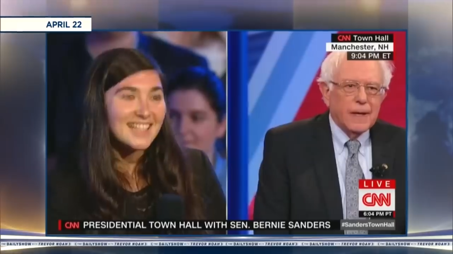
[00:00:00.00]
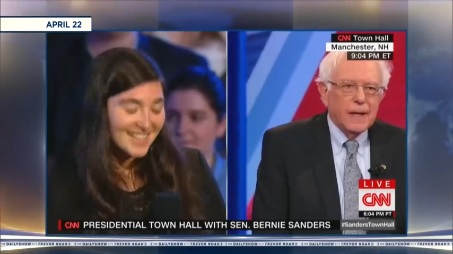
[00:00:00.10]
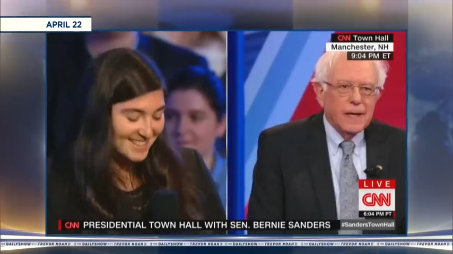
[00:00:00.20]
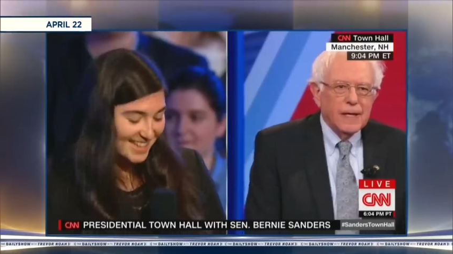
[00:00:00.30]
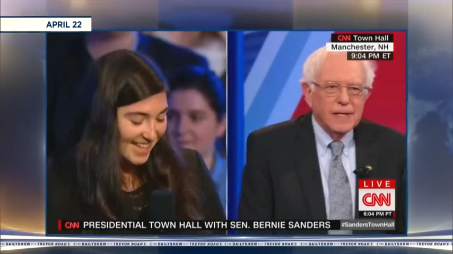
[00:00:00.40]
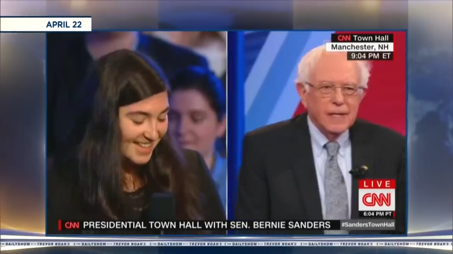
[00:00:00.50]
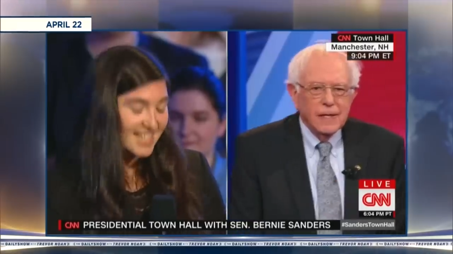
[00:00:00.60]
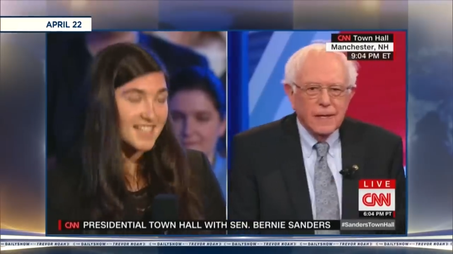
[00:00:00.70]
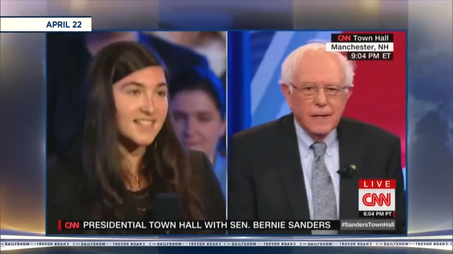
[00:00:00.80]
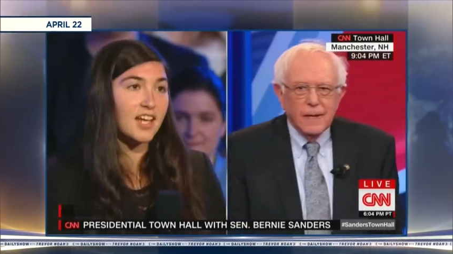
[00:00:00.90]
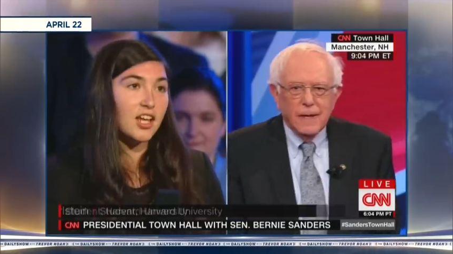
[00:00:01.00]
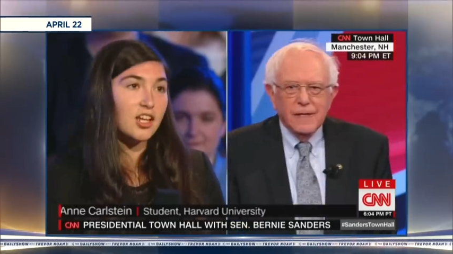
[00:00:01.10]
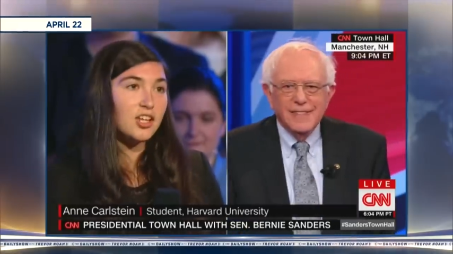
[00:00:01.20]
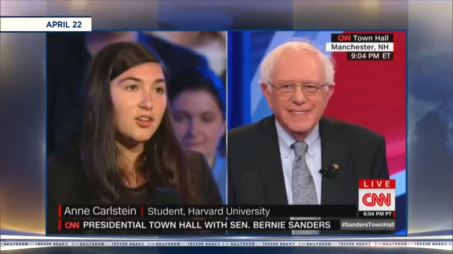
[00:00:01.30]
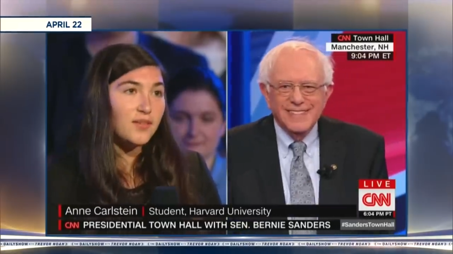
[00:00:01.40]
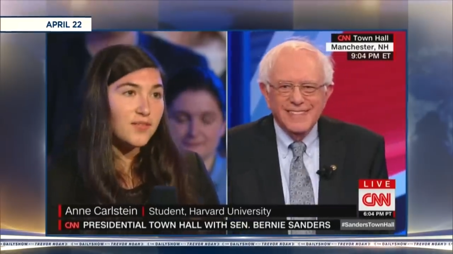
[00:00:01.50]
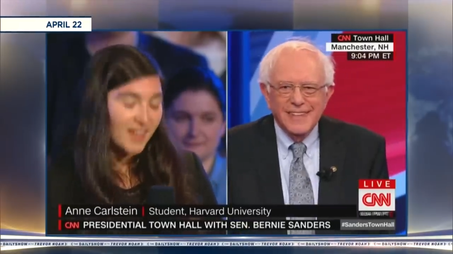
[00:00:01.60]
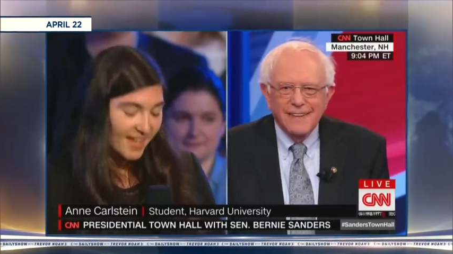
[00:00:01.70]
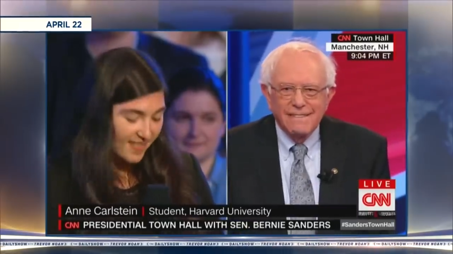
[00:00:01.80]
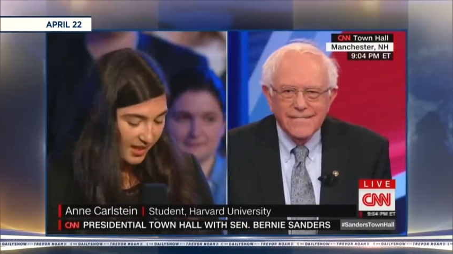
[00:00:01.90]
Speaker 1: Senator Sanders, you
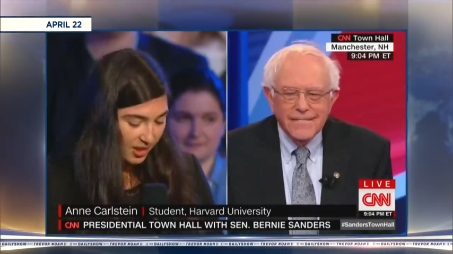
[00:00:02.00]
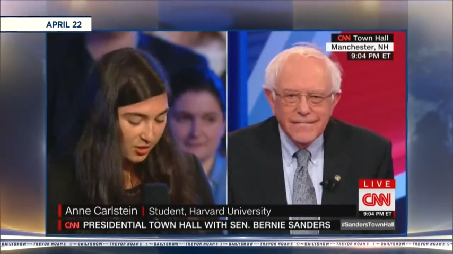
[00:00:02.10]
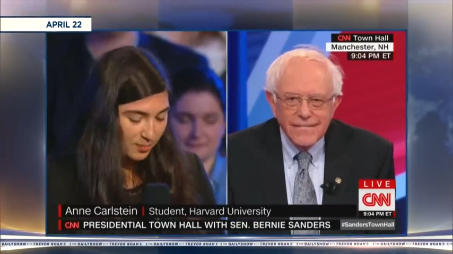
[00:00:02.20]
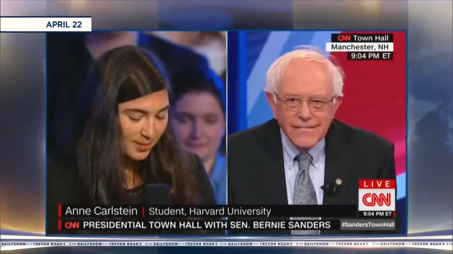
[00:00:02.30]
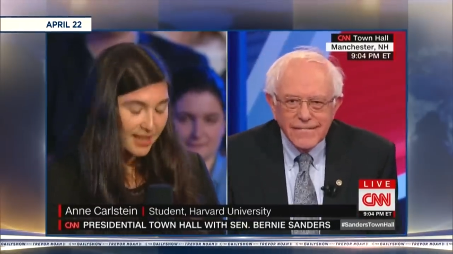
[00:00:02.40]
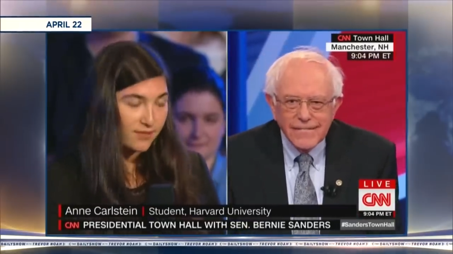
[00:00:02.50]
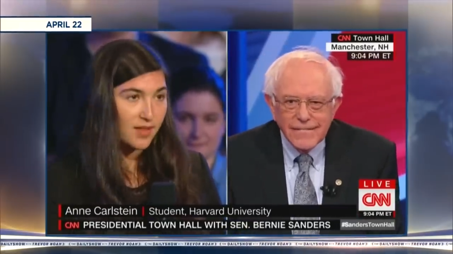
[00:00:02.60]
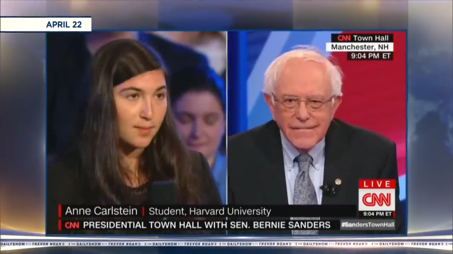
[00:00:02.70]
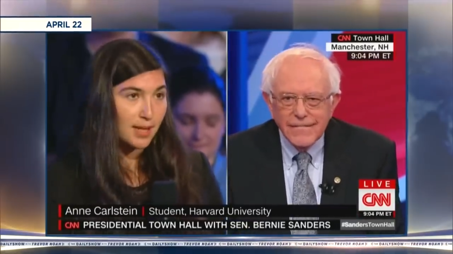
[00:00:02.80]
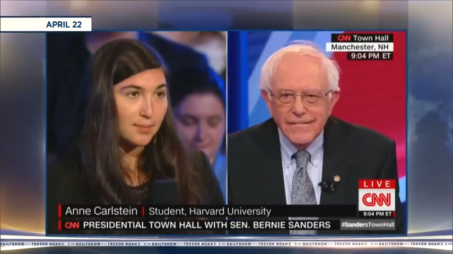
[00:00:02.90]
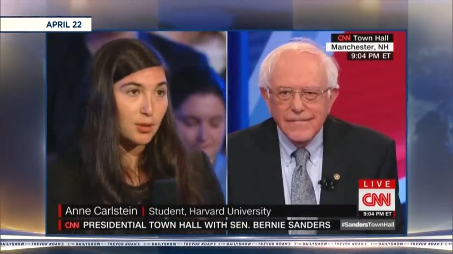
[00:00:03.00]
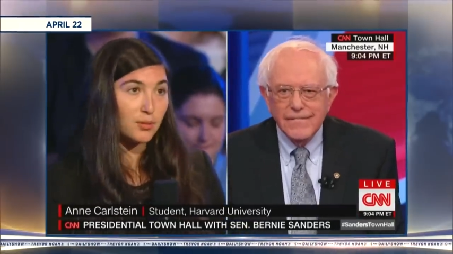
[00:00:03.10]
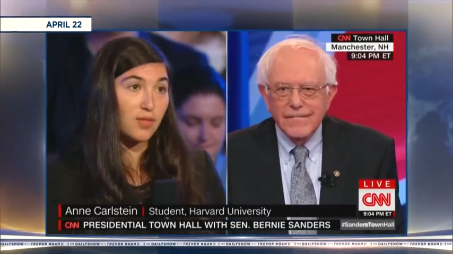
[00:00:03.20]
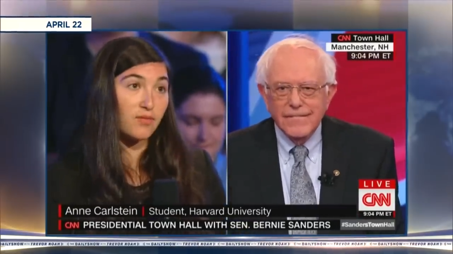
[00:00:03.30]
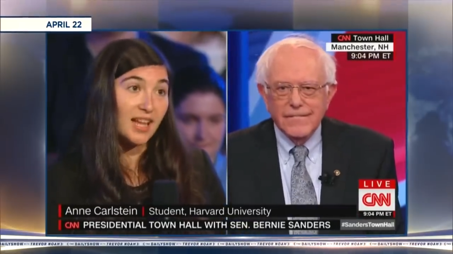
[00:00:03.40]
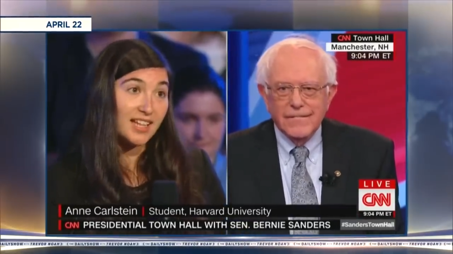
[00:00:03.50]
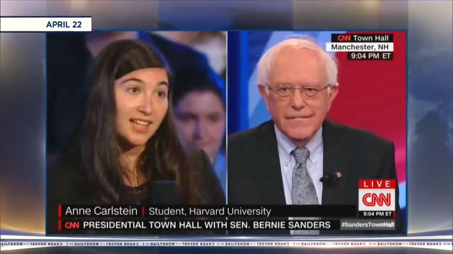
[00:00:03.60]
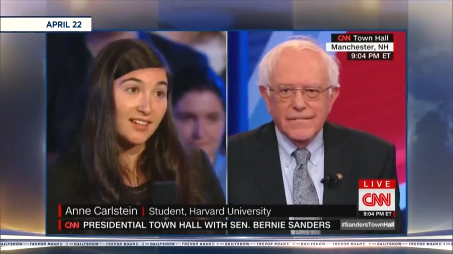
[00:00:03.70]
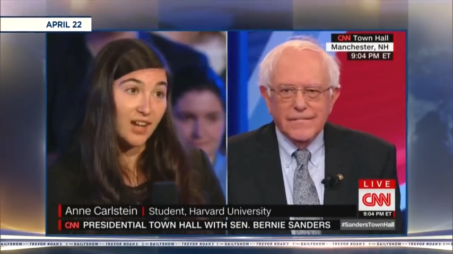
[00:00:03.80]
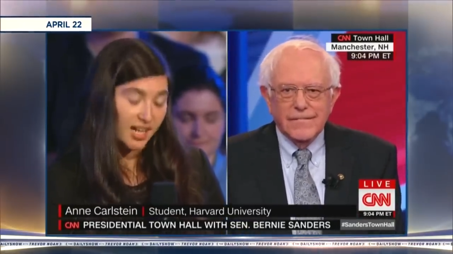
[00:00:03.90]
have said that you believe that people with
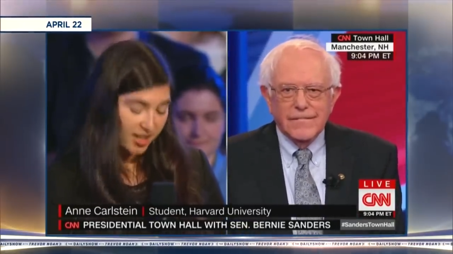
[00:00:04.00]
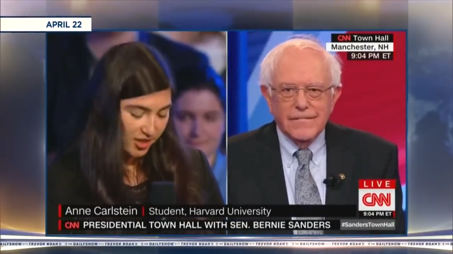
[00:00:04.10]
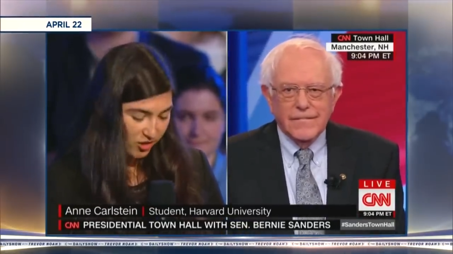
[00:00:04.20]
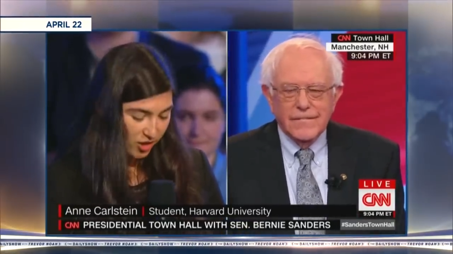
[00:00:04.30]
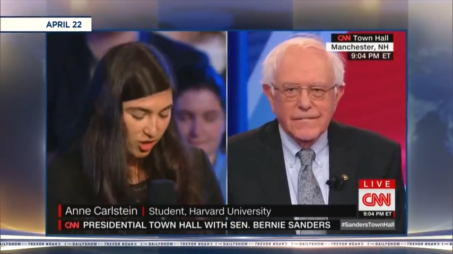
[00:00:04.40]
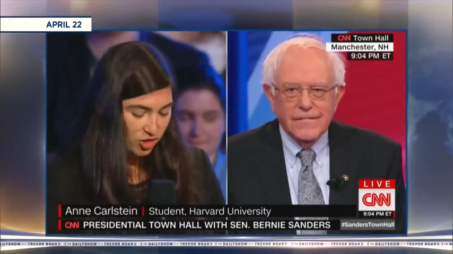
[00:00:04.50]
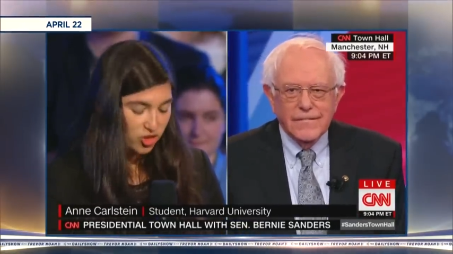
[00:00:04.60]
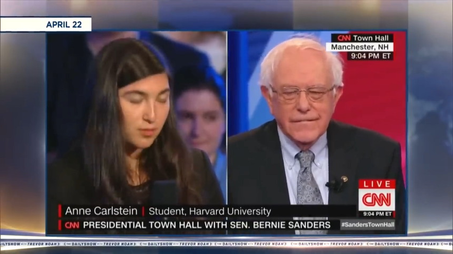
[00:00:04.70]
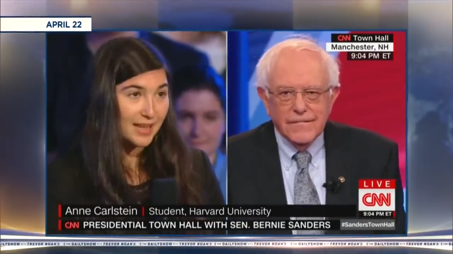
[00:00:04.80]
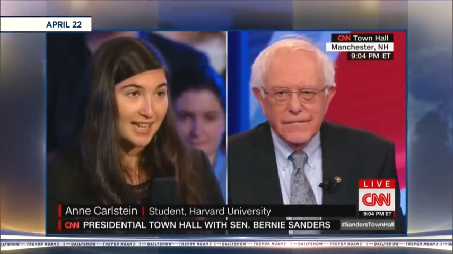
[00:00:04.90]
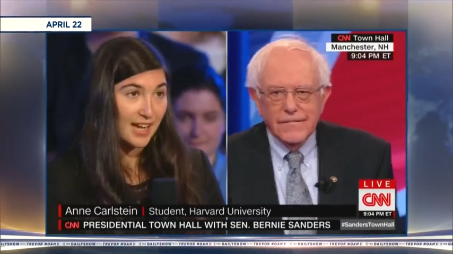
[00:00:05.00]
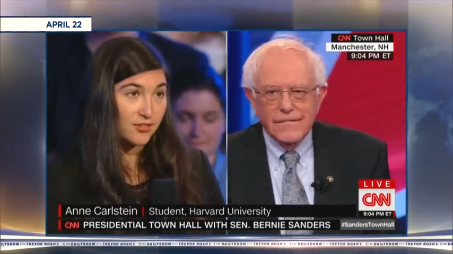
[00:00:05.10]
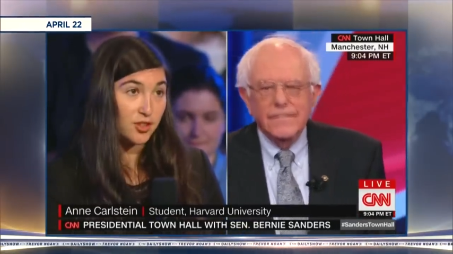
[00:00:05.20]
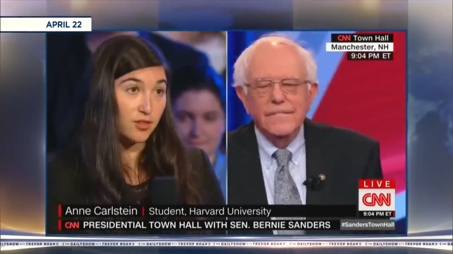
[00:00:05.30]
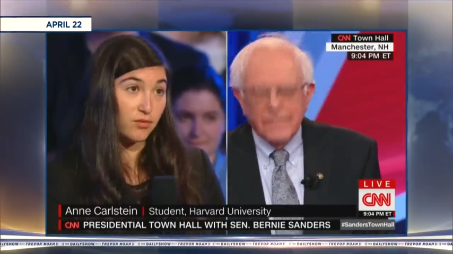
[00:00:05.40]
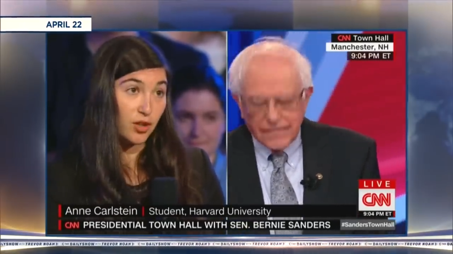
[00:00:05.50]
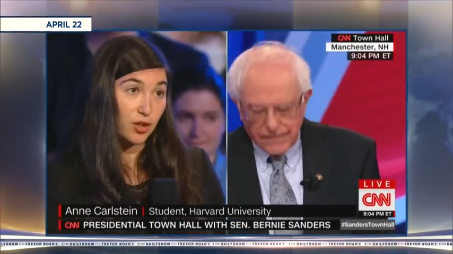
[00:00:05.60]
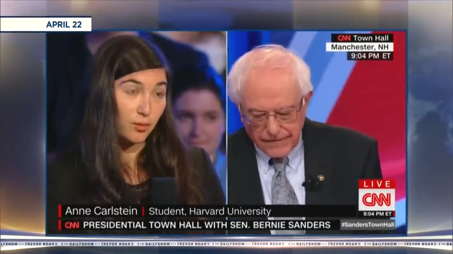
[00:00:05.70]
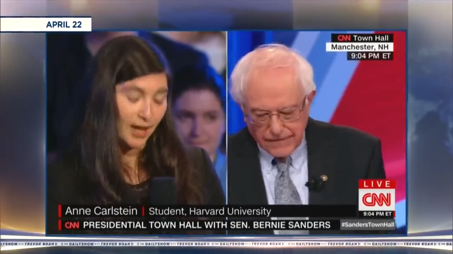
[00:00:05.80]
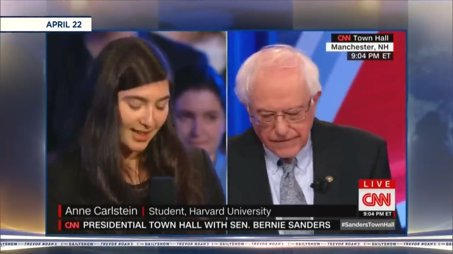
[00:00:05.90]
felony records should be allowed to
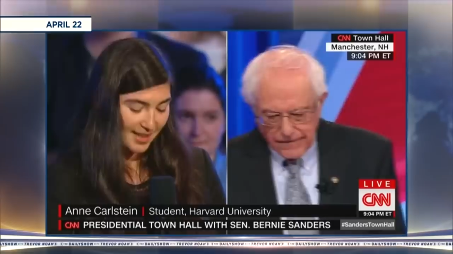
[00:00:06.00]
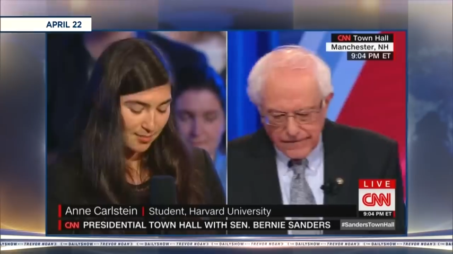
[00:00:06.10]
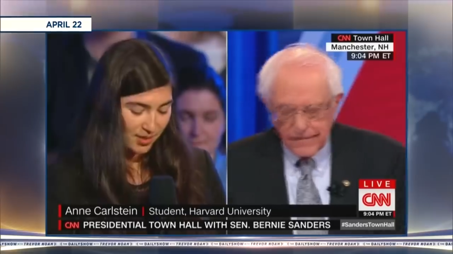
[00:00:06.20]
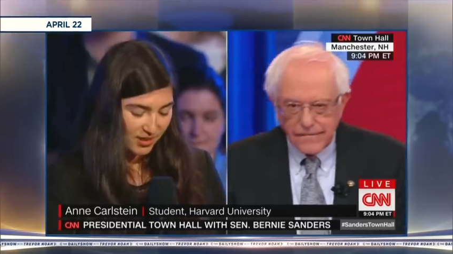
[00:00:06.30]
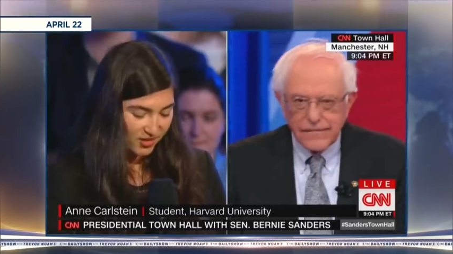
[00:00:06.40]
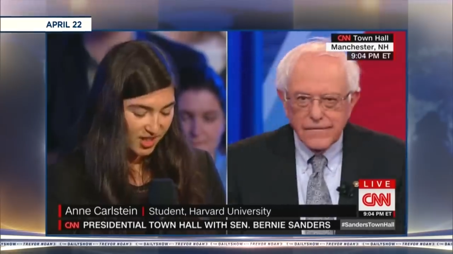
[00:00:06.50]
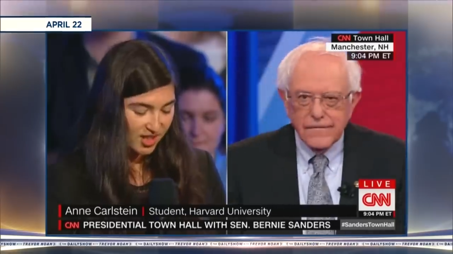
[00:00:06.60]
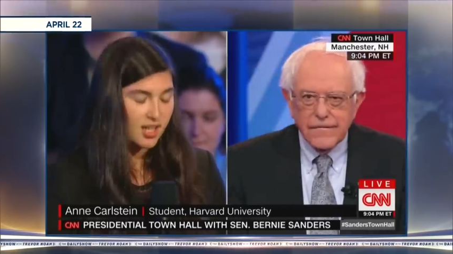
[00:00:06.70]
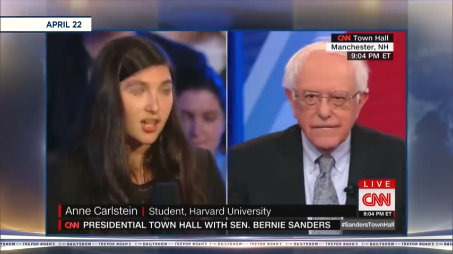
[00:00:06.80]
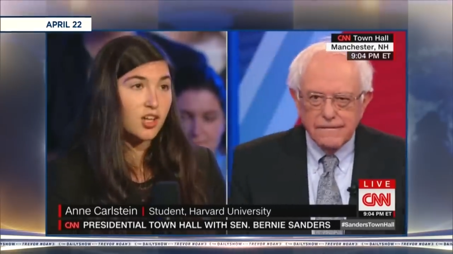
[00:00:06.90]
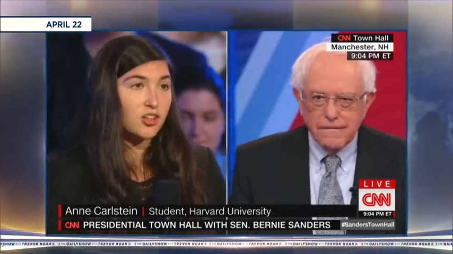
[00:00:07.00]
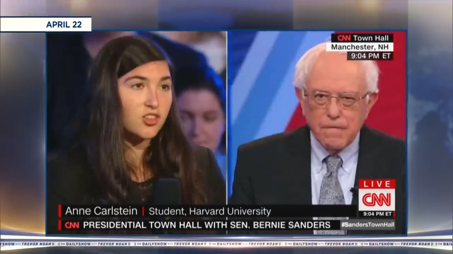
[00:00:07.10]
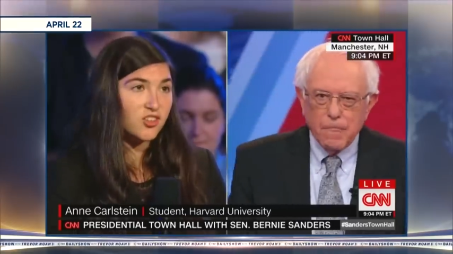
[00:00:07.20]
vote while in prison.